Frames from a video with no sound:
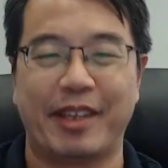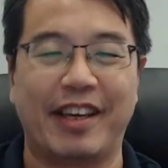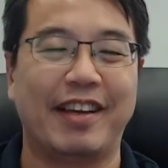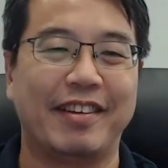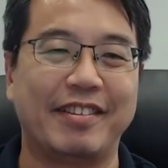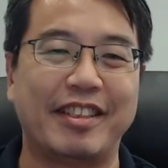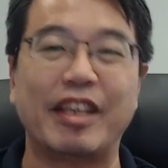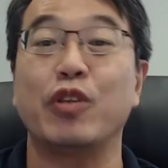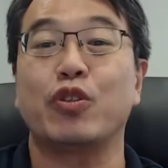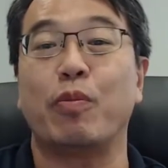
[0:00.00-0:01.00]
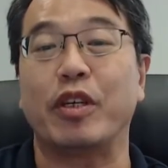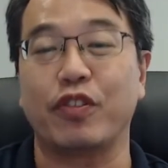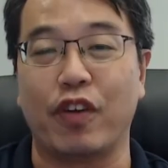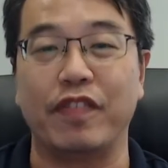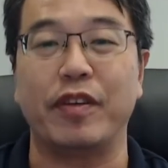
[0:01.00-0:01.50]
Yeah, thank you so
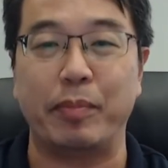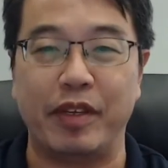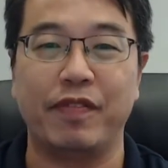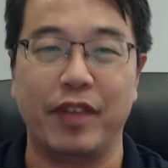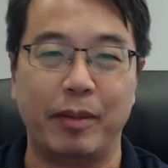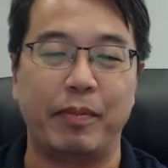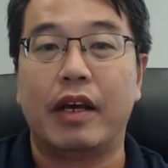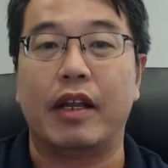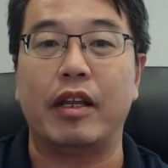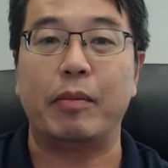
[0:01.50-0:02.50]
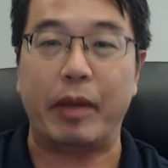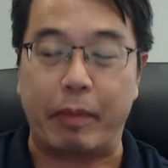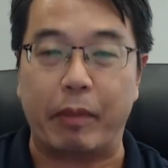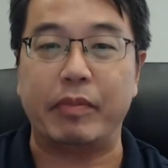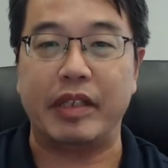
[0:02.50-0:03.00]
much for having me, Philip. A little bit
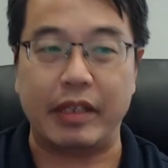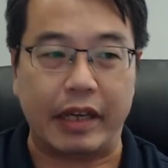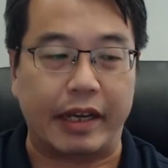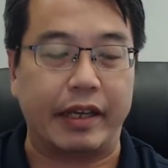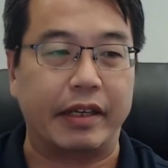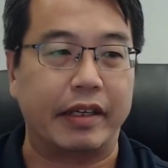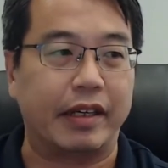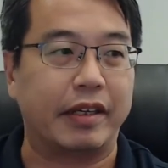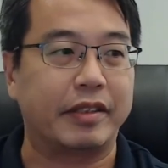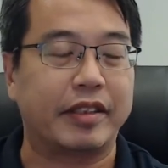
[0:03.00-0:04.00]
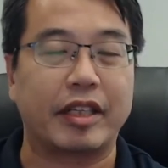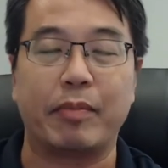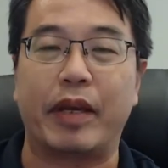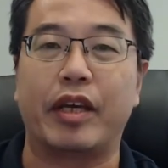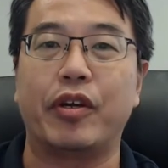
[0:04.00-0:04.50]
about me. I
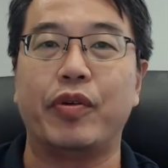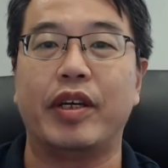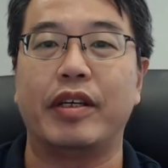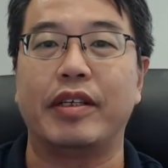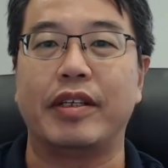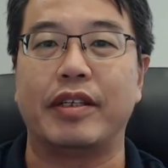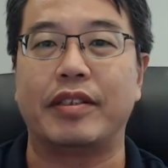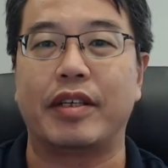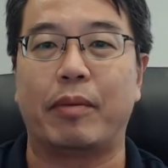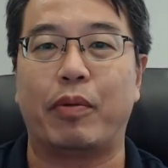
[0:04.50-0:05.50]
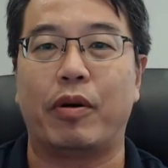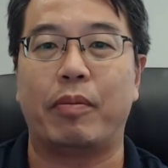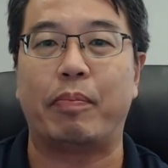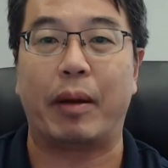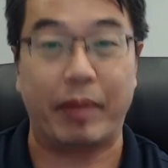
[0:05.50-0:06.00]
started my career in the
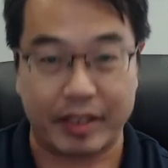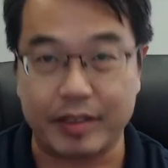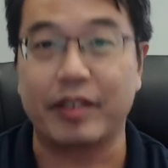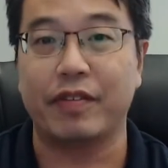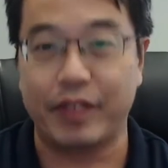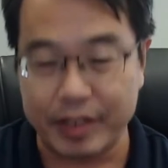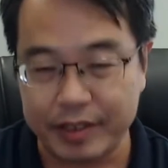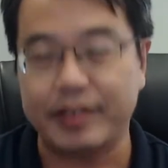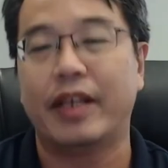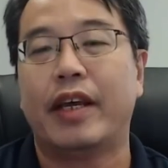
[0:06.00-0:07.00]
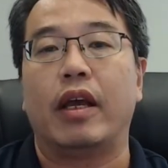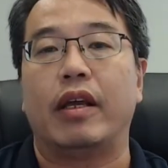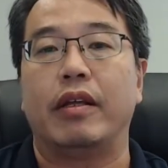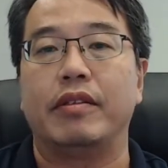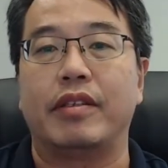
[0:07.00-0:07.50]
Singapore Public Service,
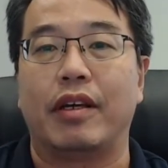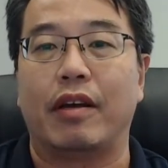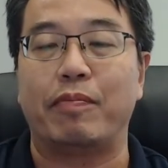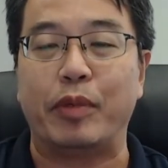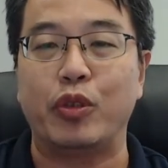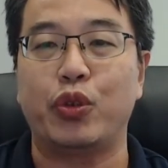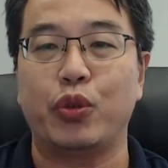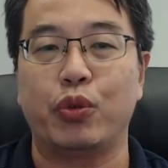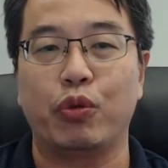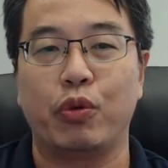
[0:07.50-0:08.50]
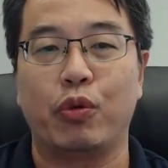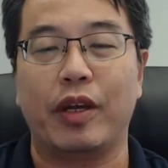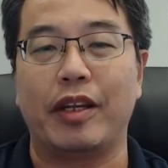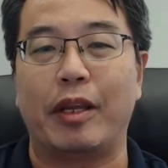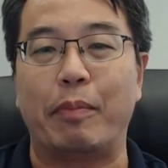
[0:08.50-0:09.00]
and I've been through
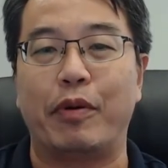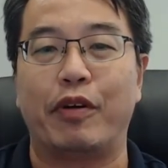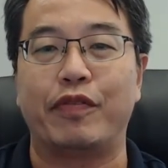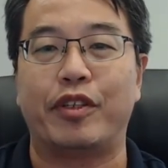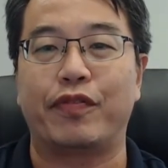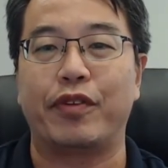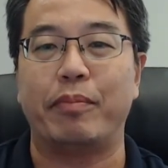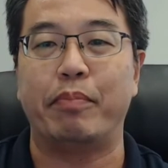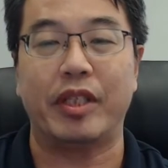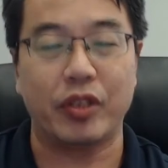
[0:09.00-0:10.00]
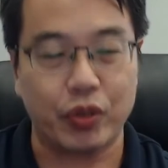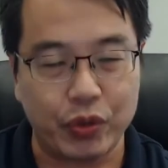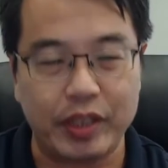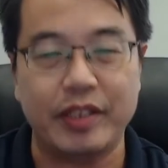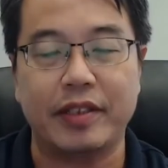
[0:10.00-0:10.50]
quite a number of different
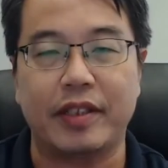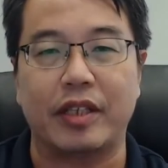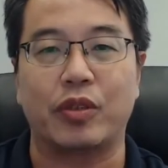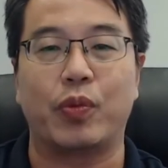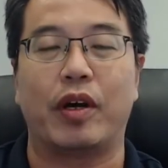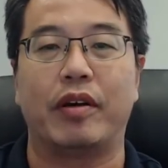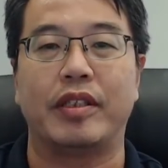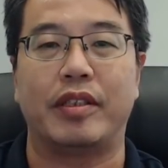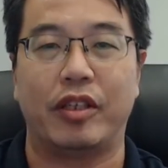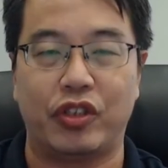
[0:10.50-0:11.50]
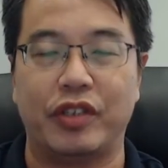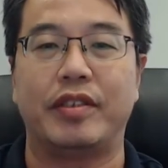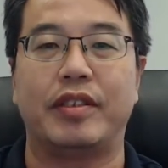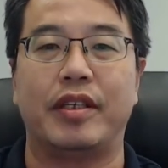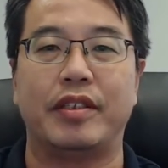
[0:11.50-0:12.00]
ministries as well as
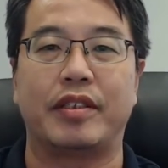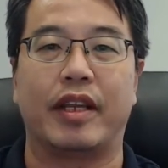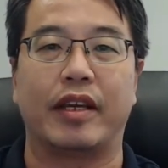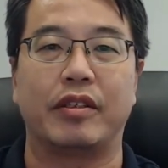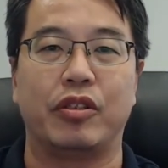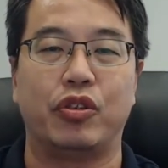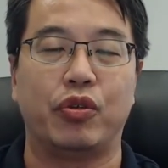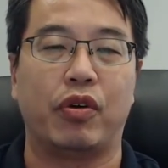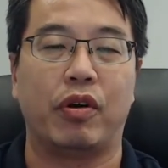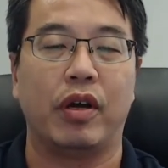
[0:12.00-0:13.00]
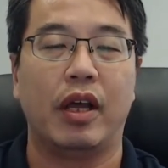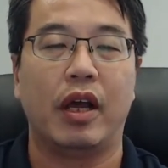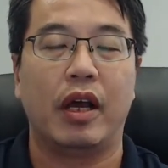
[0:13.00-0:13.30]
agencies like the Jurong